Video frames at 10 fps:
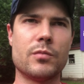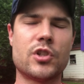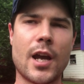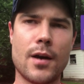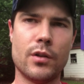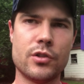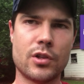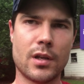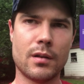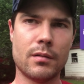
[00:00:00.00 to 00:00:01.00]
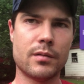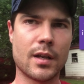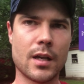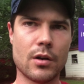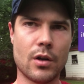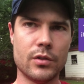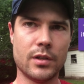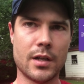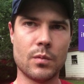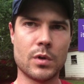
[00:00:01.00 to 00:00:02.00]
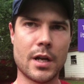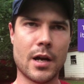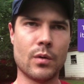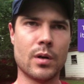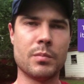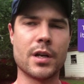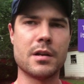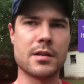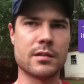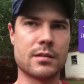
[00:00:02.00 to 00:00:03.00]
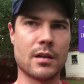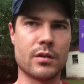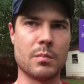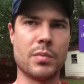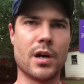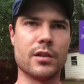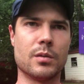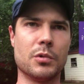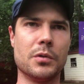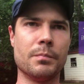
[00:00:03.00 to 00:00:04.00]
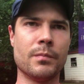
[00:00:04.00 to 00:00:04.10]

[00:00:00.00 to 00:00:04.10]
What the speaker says: challenging to get it all done in 1 hour, but it doesn't sound impossible.